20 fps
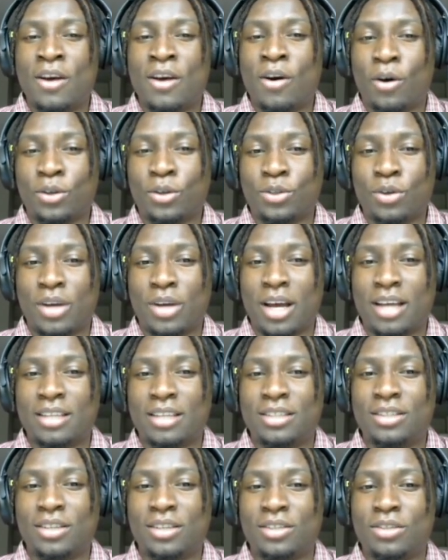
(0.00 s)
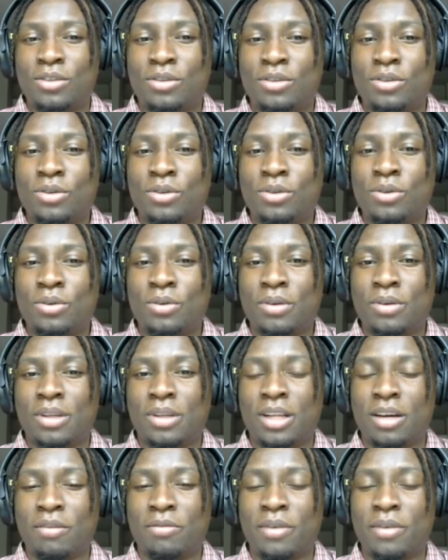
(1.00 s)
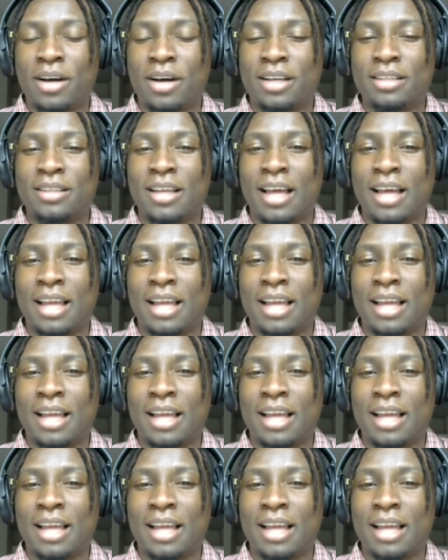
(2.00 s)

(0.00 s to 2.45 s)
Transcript: Also, guys, just to clarify,